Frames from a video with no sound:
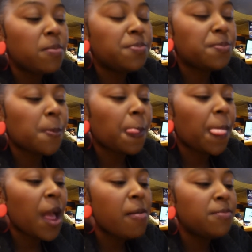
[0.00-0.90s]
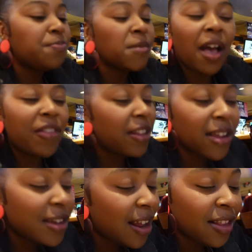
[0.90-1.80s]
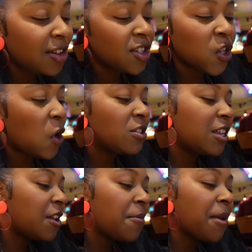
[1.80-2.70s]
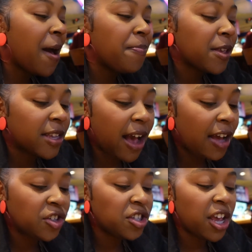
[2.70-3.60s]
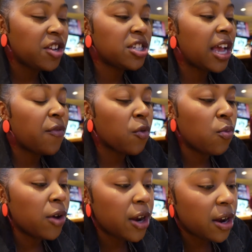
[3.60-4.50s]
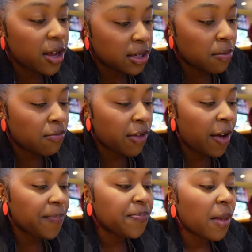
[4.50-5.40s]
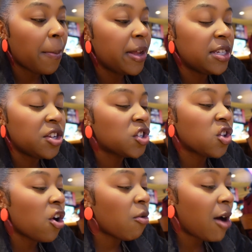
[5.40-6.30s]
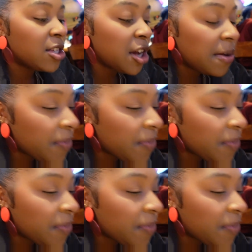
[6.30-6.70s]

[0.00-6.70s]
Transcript: I think that, yeah, I think the slaw is that I'm not, because I just can't decipher what it is. I'm like, but it's either slaw or wonton.